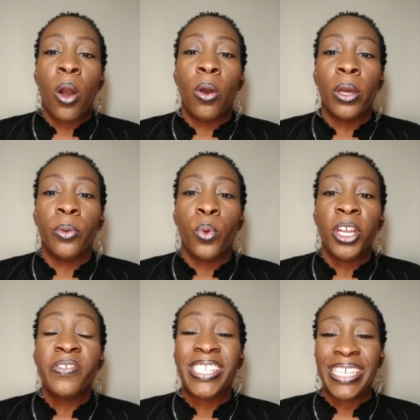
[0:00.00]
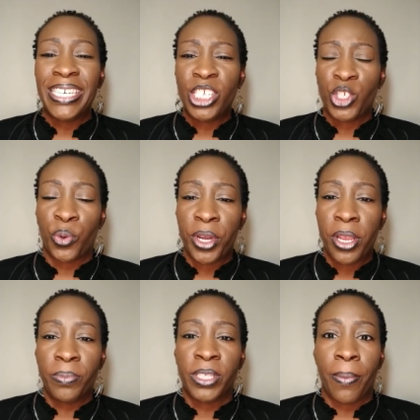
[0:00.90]
on one of Cindy
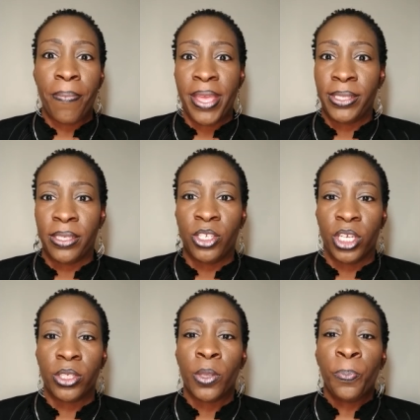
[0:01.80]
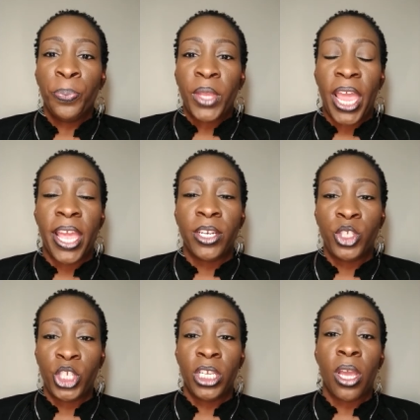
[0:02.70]
Trimm's messages
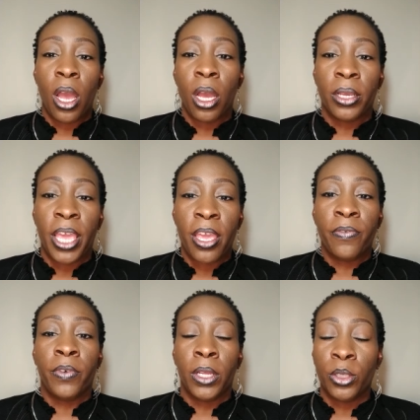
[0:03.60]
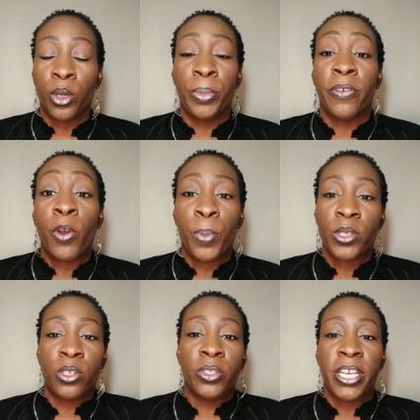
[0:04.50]
and she uh, gave a little bit of her
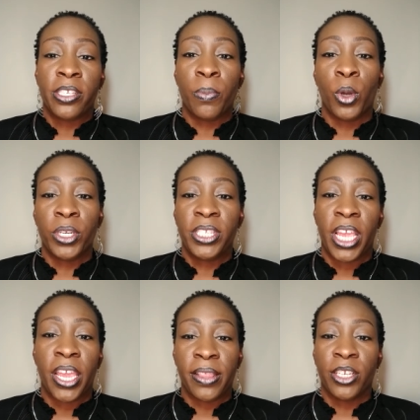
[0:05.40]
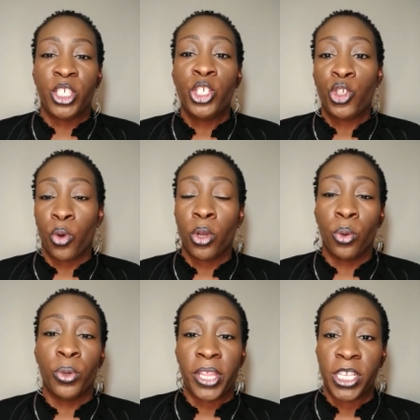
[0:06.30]
personal testimony saying that she
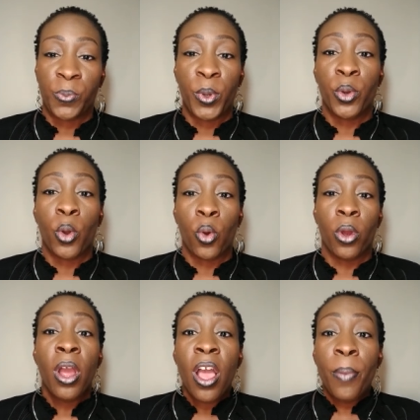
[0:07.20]
struggled with that spirit or